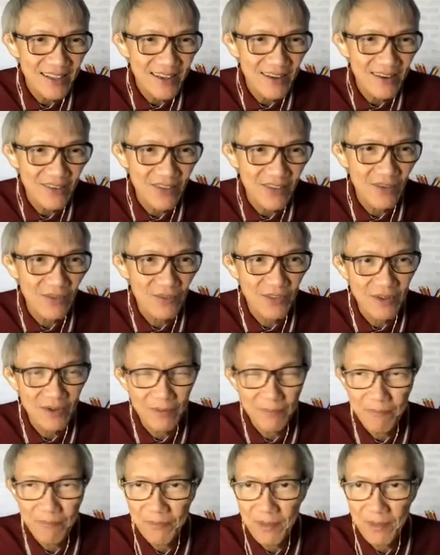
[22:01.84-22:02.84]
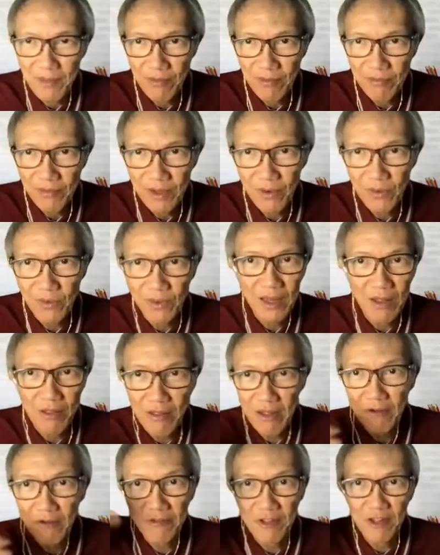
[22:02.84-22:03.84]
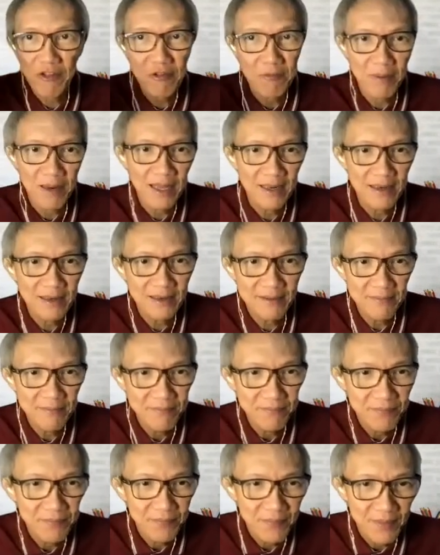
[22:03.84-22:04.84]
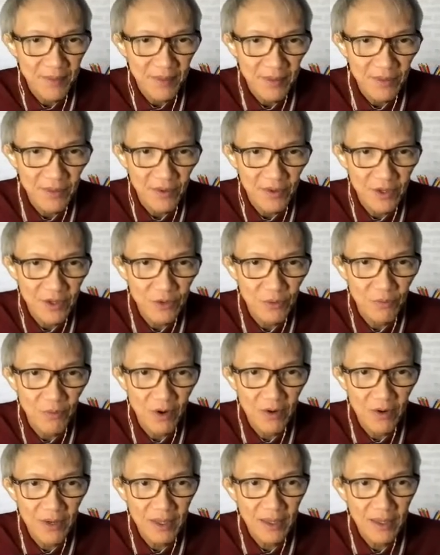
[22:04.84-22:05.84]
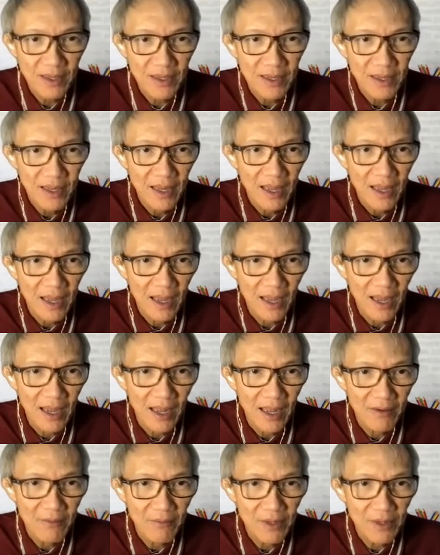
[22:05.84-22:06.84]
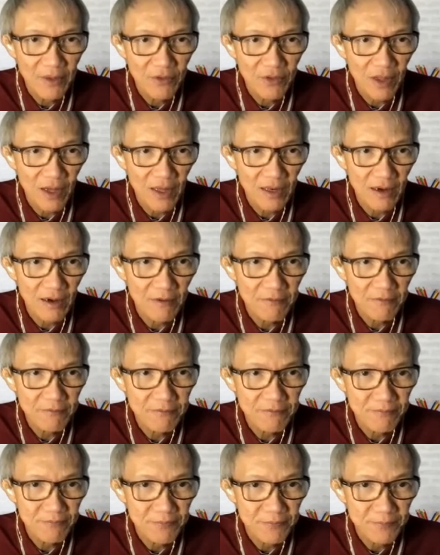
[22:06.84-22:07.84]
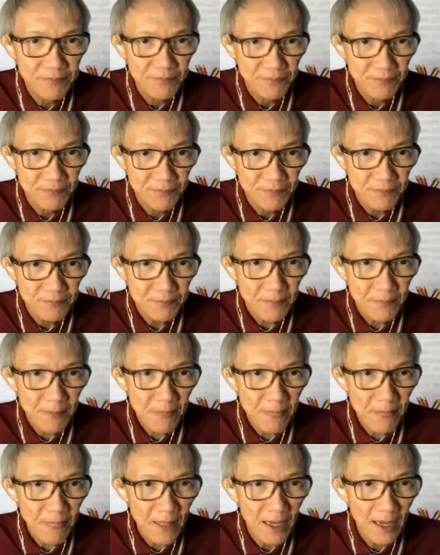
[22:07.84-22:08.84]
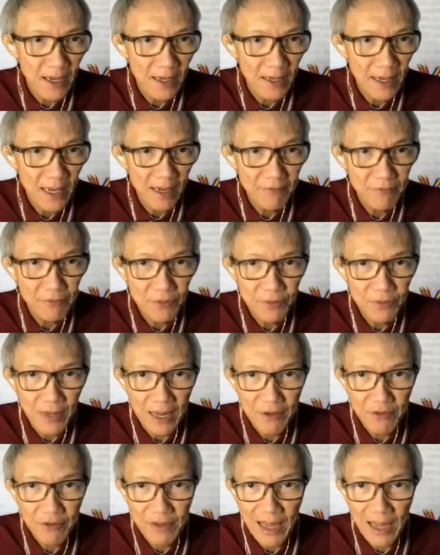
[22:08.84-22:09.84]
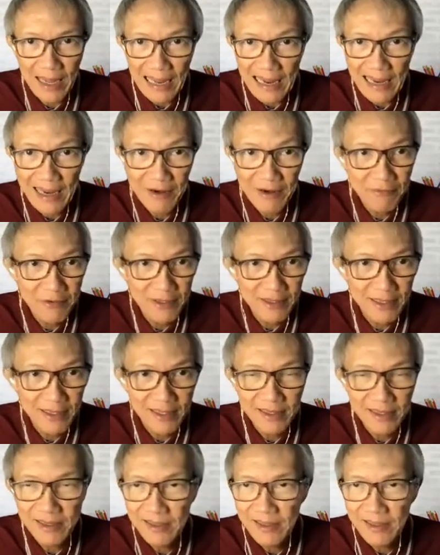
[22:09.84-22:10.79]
So the code is self-explained. No need to worry. And we sort of have to assign everything,